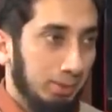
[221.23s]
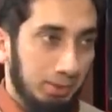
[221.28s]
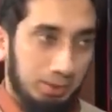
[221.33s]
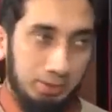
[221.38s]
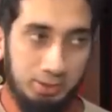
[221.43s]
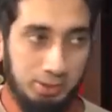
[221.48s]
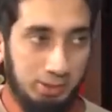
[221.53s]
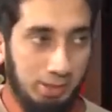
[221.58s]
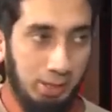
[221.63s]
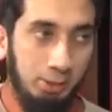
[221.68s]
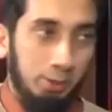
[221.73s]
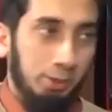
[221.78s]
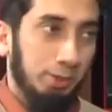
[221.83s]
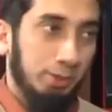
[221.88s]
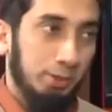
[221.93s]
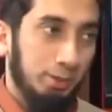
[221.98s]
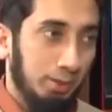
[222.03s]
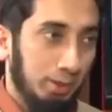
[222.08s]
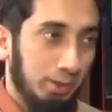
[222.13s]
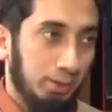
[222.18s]
She just stayed on
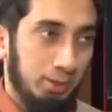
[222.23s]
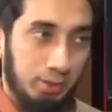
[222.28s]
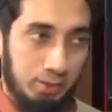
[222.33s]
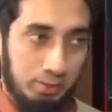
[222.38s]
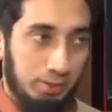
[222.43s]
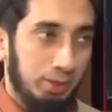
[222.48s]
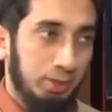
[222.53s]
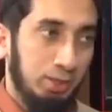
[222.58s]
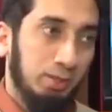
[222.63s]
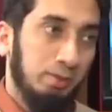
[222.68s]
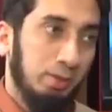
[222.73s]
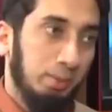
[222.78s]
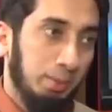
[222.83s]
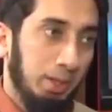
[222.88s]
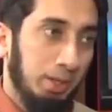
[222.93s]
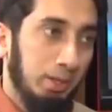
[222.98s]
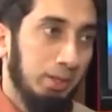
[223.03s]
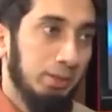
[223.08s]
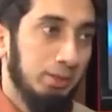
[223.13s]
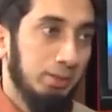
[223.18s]
her religion, the religion of her
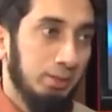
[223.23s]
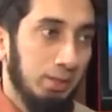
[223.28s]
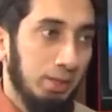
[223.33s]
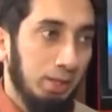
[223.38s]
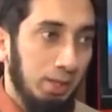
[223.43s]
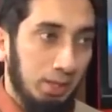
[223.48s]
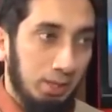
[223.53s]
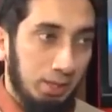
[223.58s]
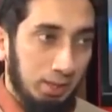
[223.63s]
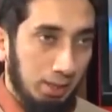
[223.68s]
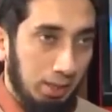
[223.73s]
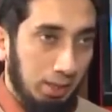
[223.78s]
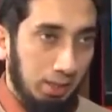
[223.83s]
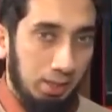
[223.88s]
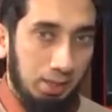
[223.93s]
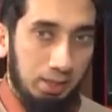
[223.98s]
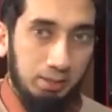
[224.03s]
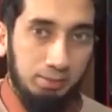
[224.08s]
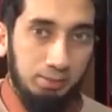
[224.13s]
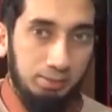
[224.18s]
parents,
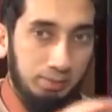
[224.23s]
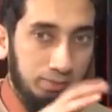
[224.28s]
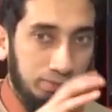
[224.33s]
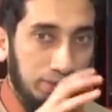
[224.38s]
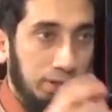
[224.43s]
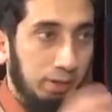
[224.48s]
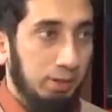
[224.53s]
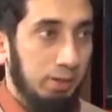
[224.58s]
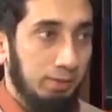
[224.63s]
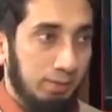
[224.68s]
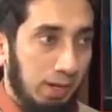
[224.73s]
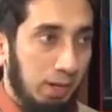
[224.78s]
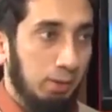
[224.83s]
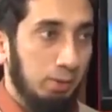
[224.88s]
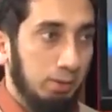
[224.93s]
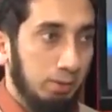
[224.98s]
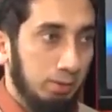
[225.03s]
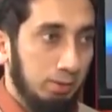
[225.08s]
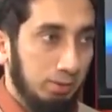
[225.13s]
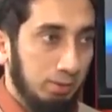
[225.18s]
very
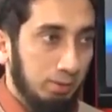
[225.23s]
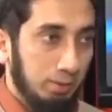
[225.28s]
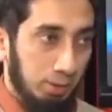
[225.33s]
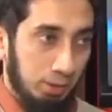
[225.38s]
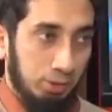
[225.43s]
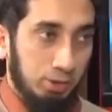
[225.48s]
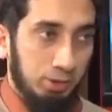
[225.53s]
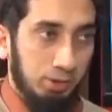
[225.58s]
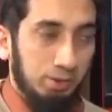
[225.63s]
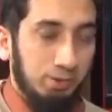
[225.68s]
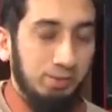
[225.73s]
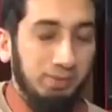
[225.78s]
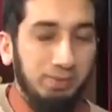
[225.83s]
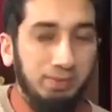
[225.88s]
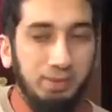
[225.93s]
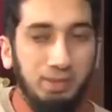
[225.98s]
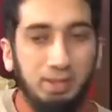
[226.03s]
devout Christian.